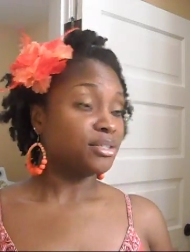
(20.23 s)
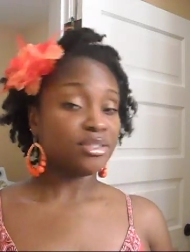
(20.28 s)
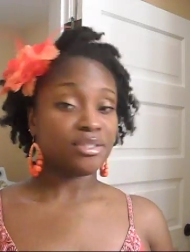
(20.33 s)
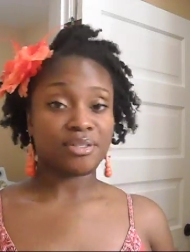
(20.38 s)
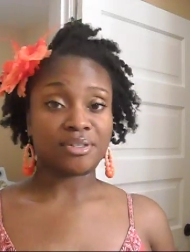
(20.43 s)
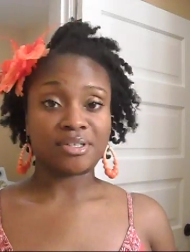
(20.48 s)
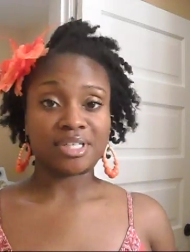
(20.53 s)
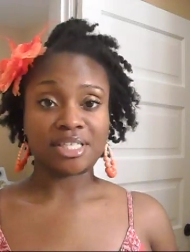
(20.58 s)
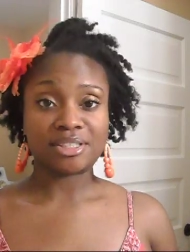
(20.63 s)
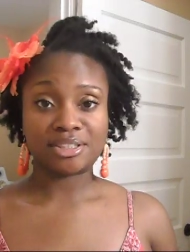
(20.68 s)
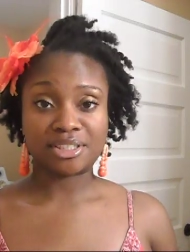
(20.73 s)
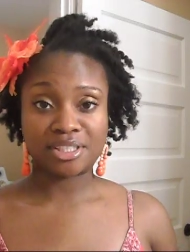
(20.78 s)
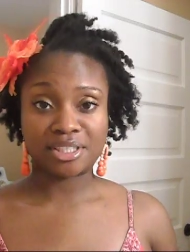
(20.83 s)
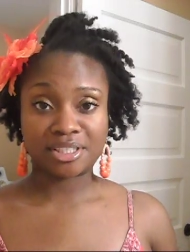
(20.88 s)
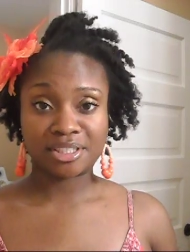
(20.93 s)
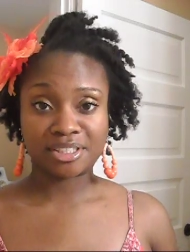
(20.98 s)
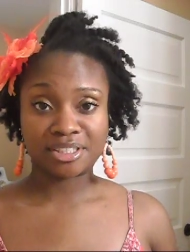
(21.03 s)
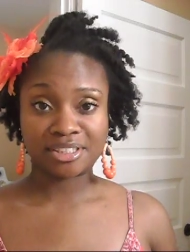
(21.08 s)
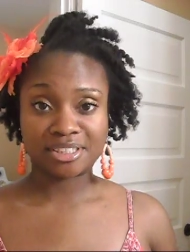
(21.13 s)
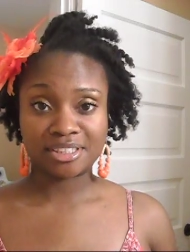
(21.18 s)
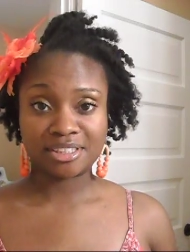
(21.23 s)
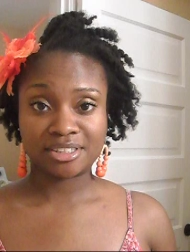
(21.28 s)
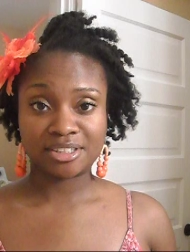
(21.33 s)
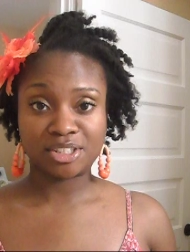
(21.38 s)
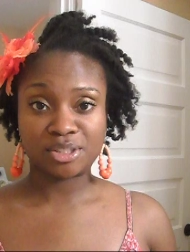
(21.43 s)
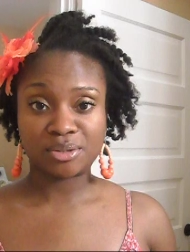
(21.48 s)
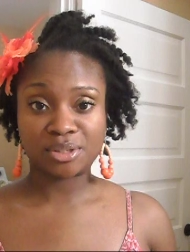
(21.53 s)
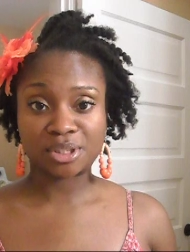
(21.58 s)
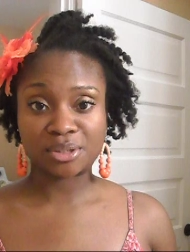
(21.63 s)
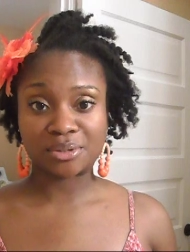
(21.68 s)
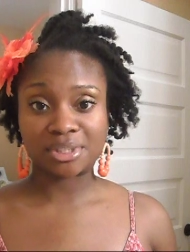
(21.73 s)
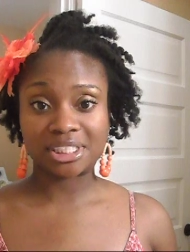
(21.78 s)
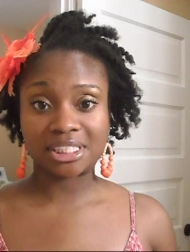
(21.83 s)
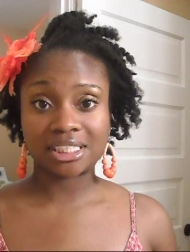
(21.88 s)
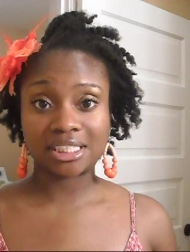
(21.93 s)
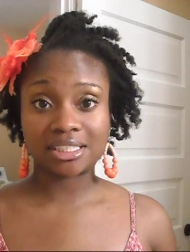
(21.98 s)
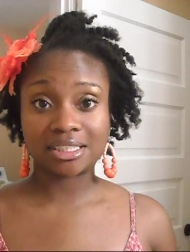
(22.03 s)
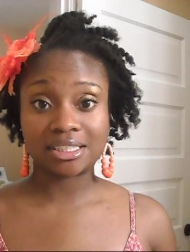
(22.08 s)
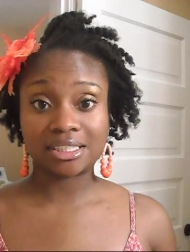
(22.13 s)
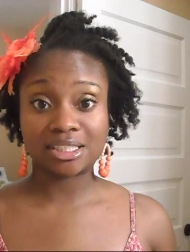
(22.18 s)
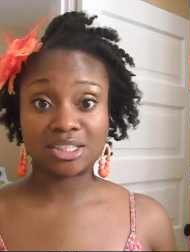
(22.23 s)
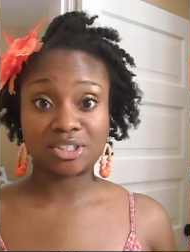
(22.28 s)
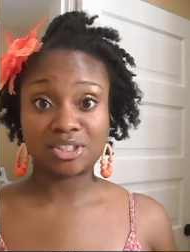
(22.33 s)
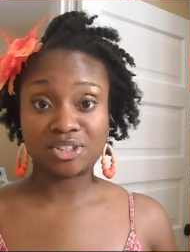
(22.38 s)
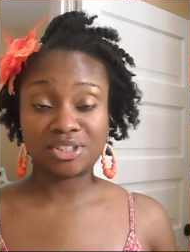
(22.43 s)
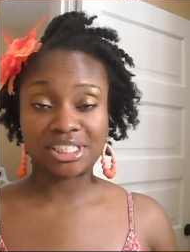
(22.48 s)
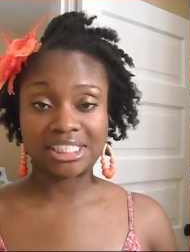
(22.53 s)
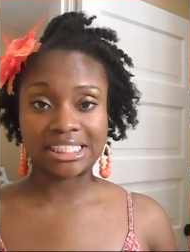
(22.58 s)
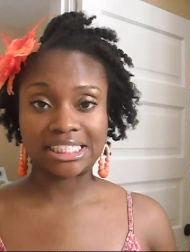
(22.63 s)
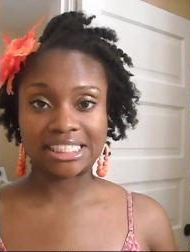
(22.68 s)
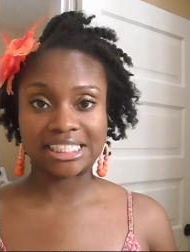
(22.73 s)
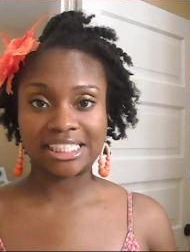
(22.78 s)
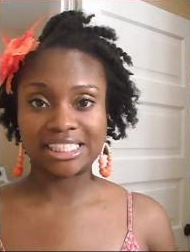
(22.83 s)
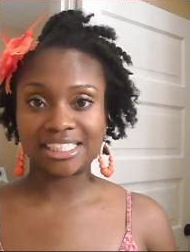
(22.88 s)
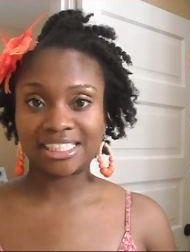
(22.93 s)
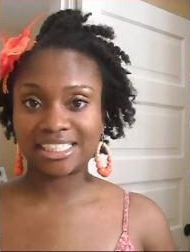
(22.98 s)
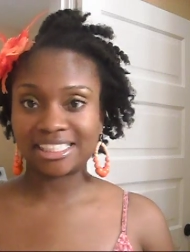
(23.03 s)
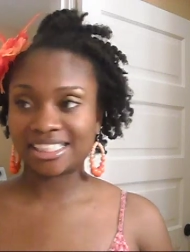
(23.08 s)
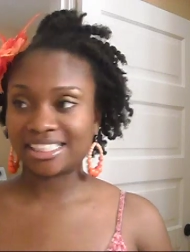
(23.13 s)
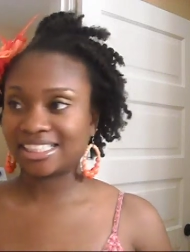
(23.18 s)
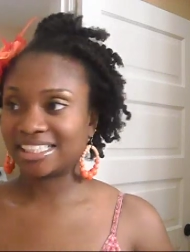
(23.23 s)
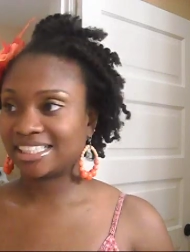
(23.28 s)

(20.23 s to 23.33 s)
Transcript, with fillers: So I'll turn, do a 360 so you can see it.